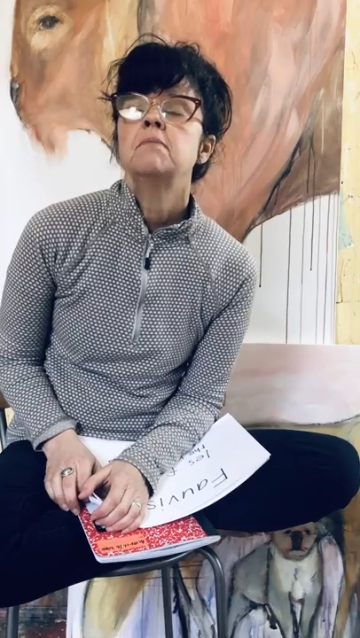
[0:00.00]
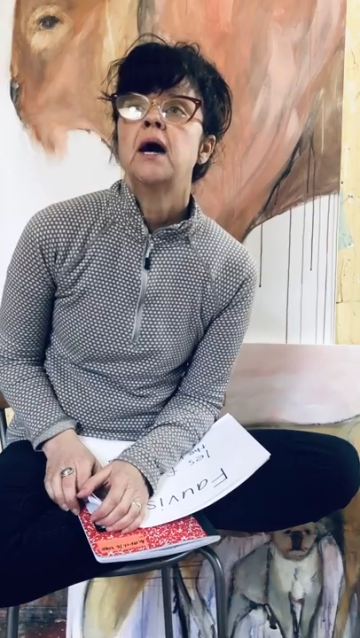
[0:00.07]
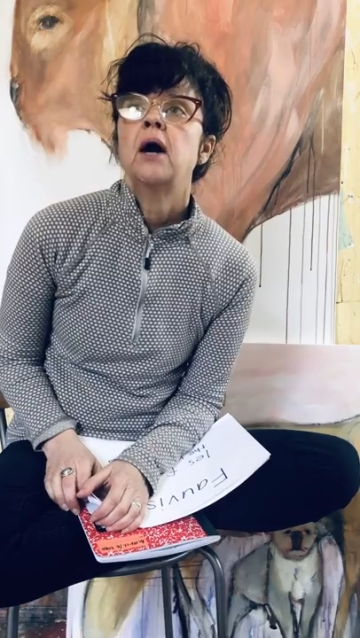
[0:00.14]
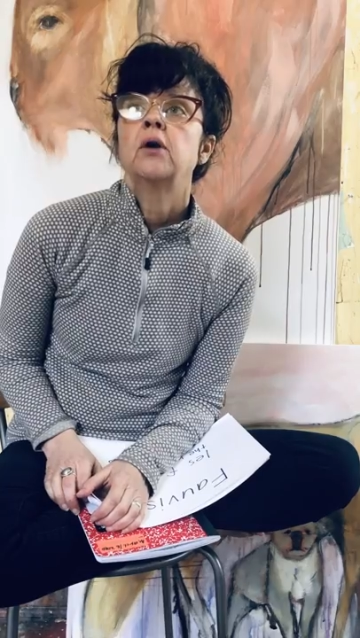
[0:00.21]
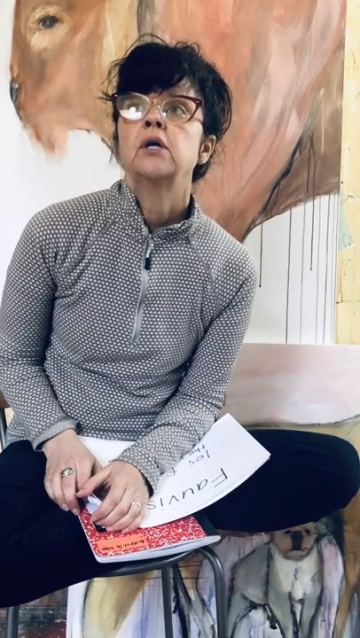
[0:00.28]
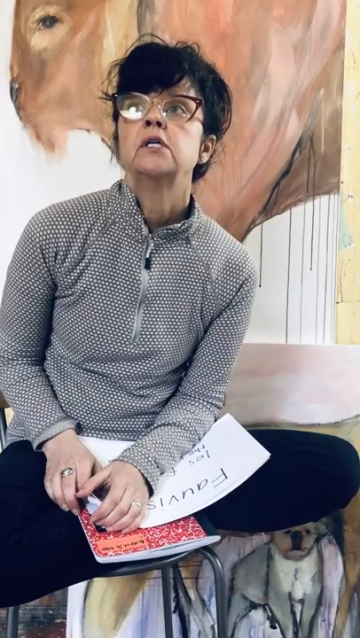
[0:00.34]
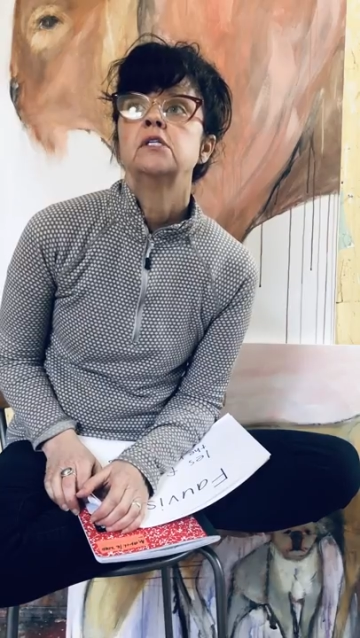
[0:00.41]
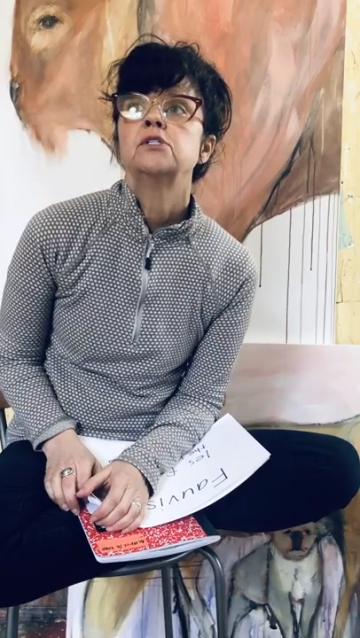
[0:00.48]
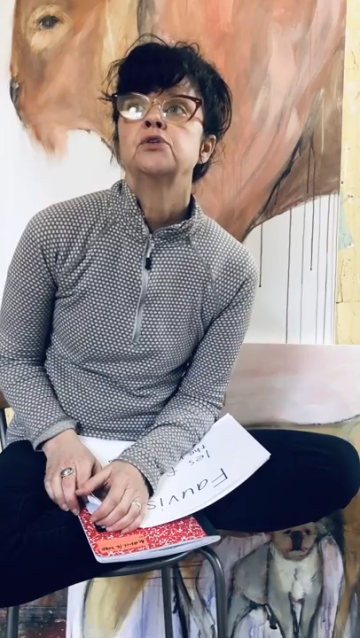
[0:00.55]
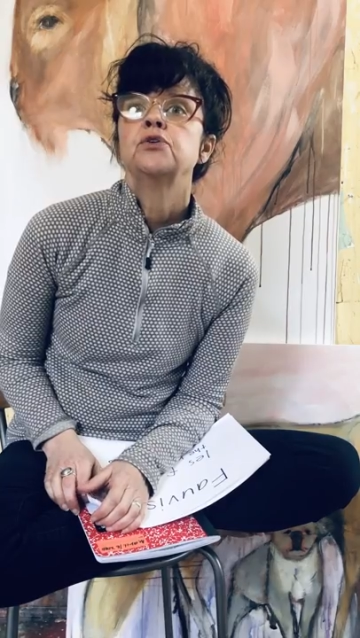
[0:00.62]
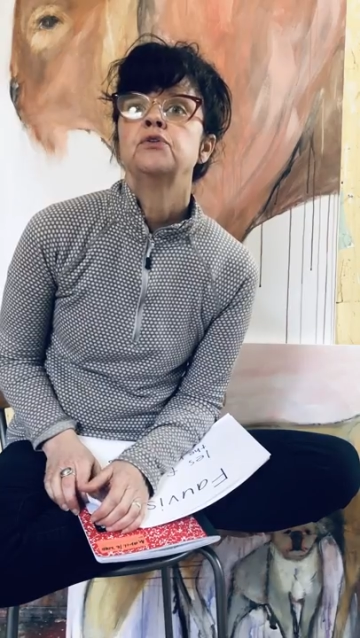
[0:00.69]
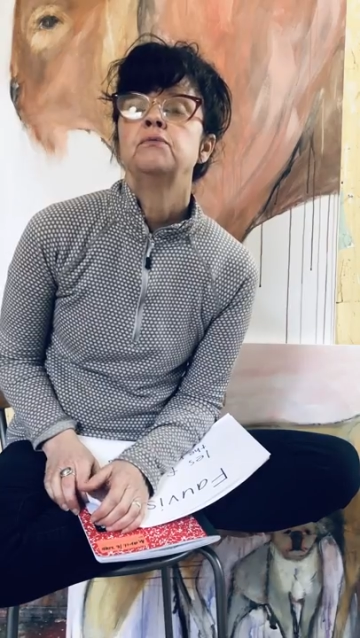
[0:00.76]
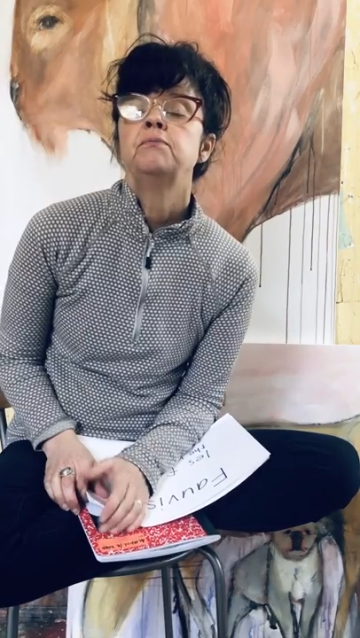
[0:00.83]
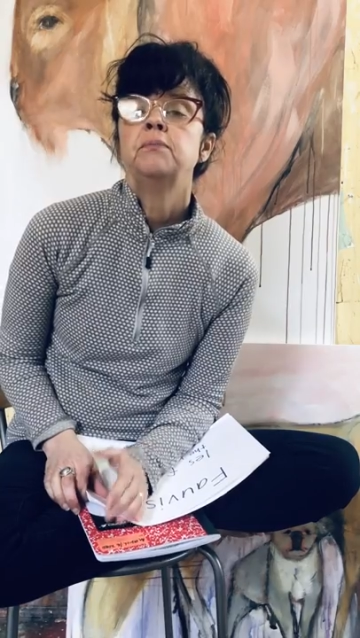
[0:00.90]
about a
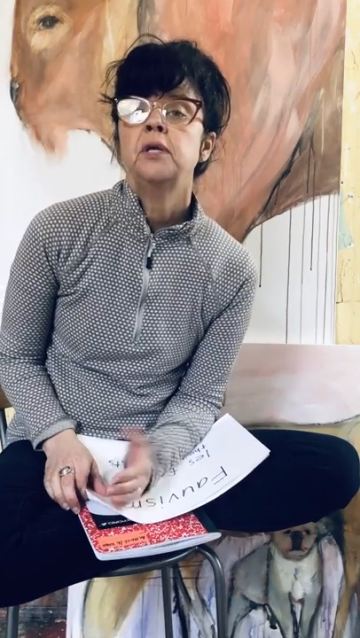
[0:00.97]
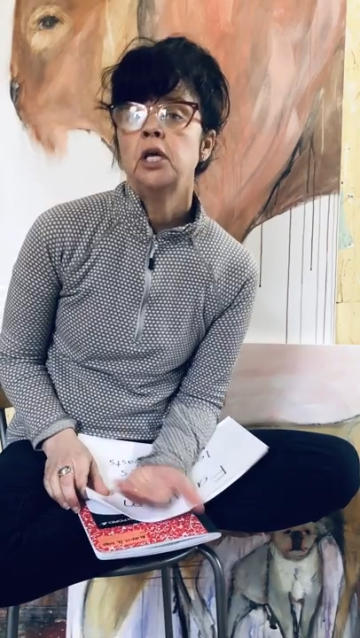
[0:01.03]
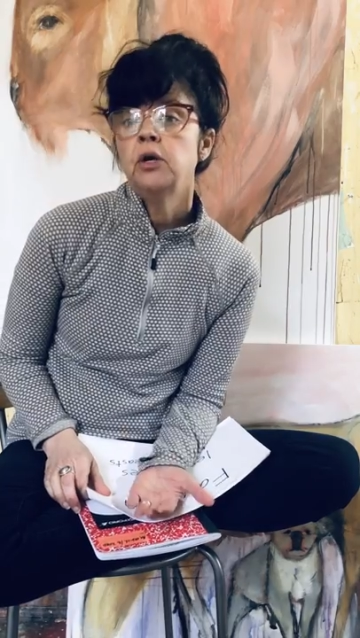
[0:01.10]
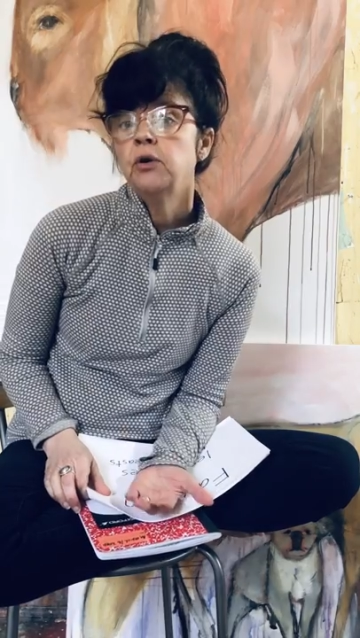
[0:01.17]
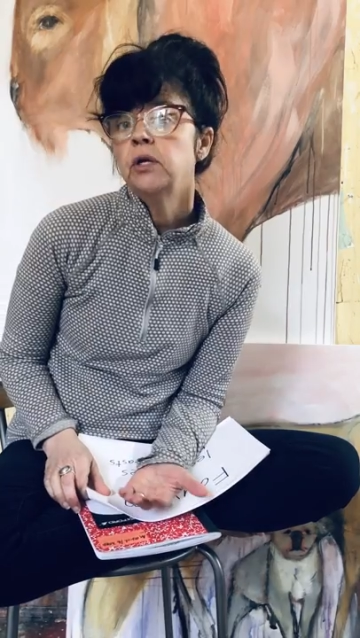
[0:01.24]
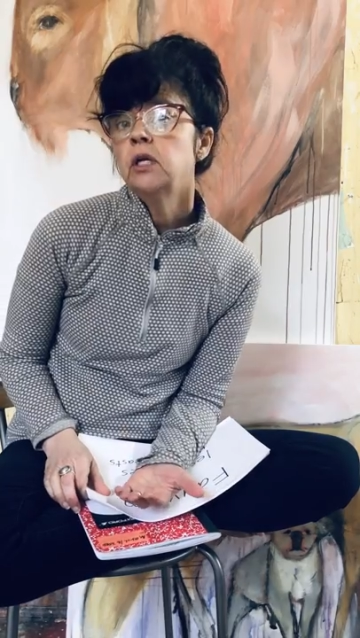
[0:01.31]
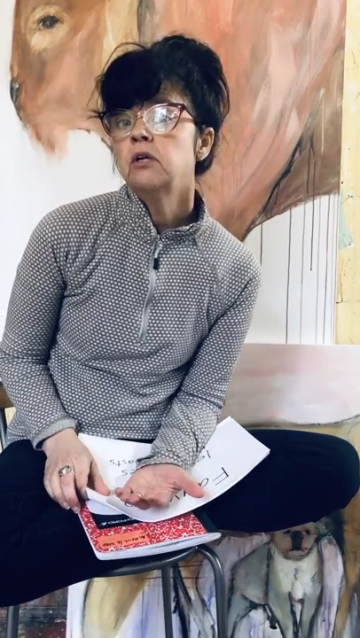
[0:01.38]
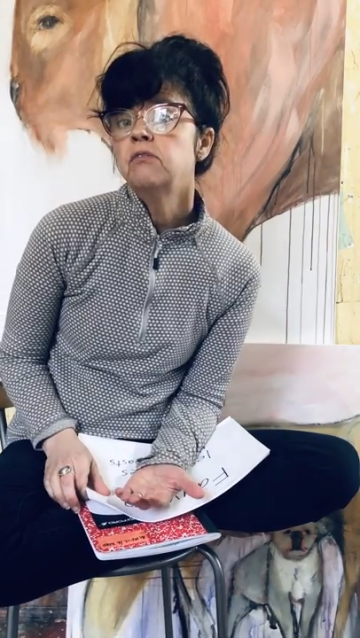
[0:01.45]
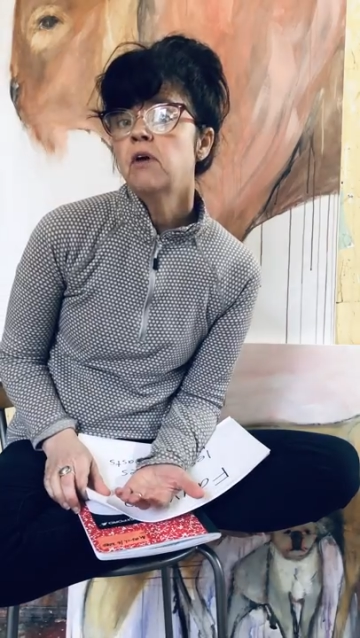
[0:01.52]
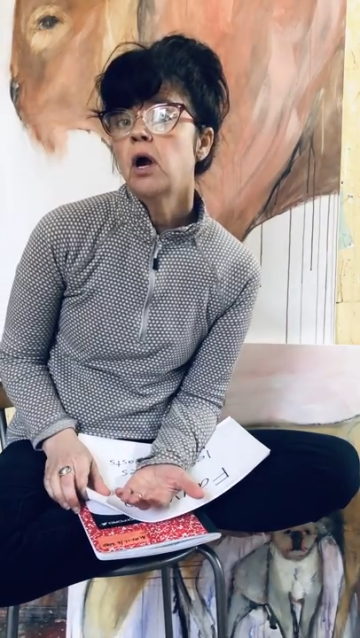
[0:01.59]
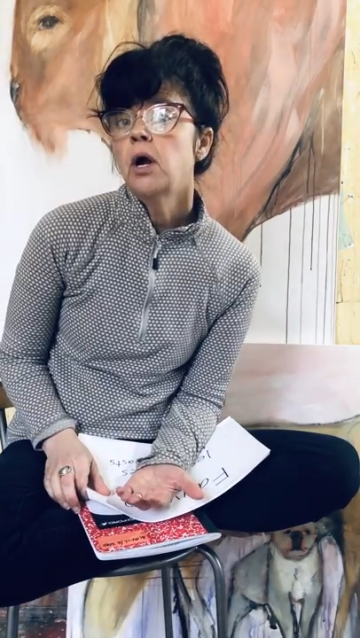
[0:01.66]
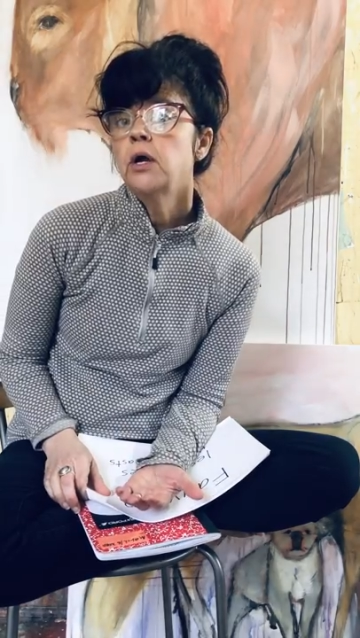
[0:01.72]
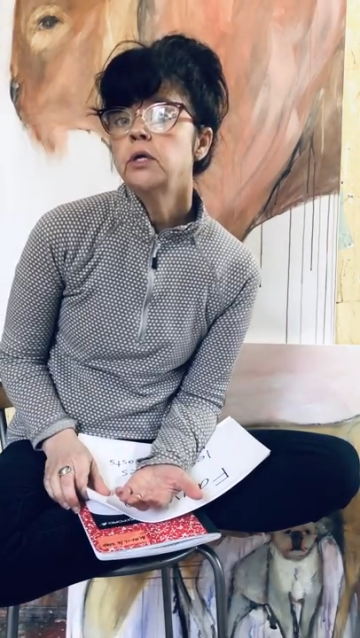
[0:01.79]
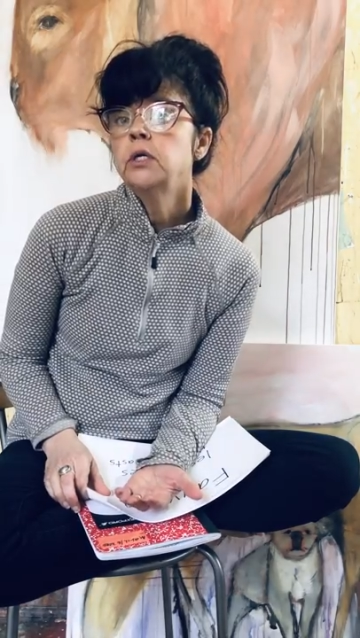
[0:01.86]
certain period of
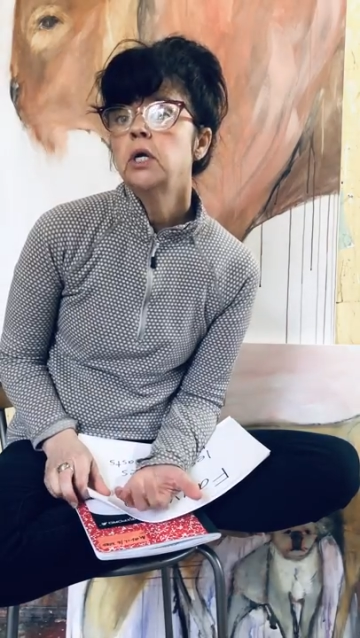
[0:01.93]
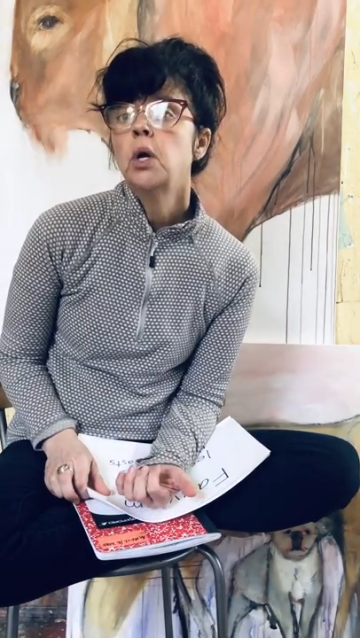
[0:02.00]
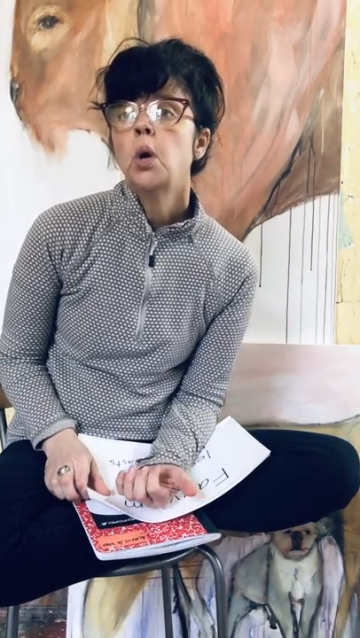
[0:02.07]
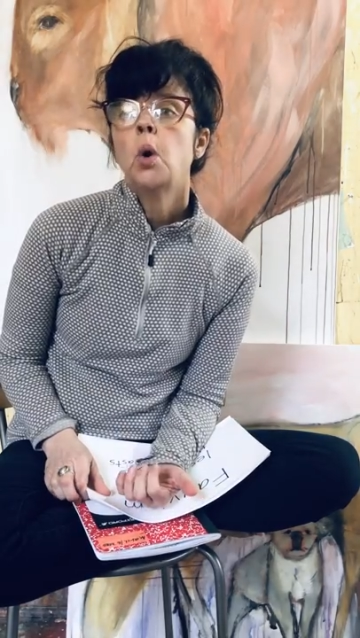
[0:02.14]
art